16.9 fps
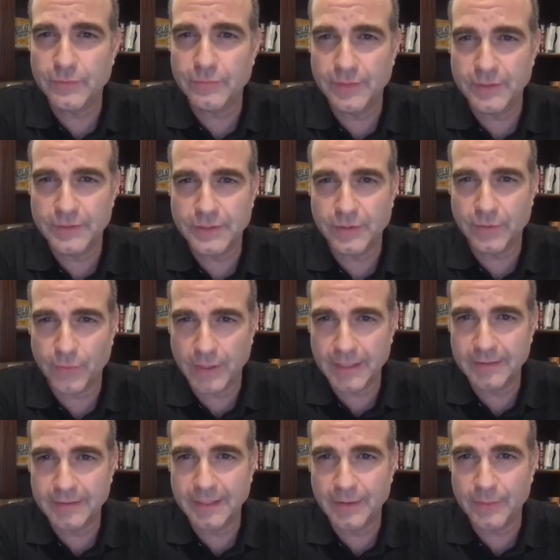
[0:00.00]
vision
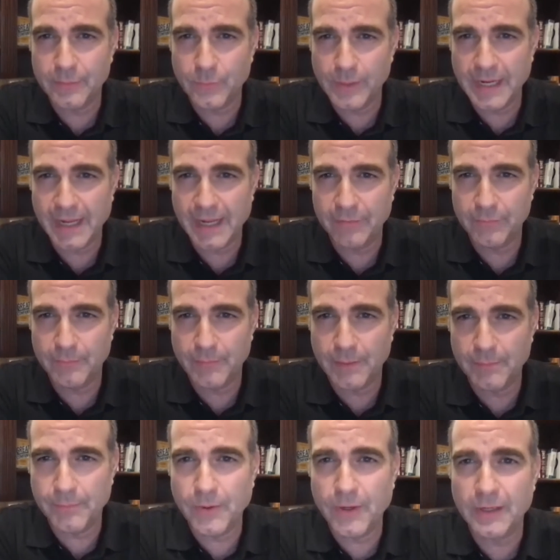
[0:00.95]
grid that we have in my
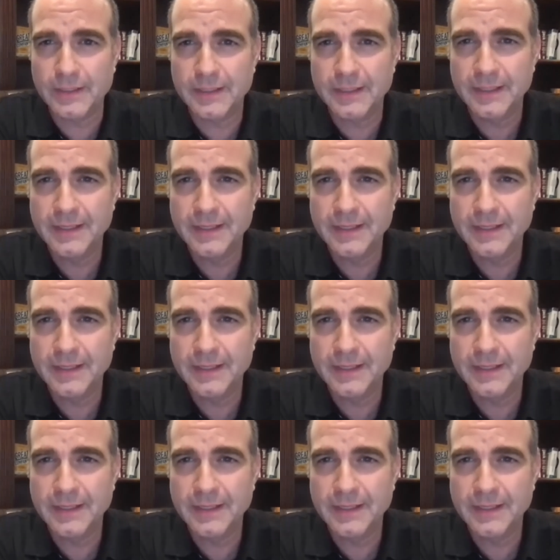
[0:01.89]
book.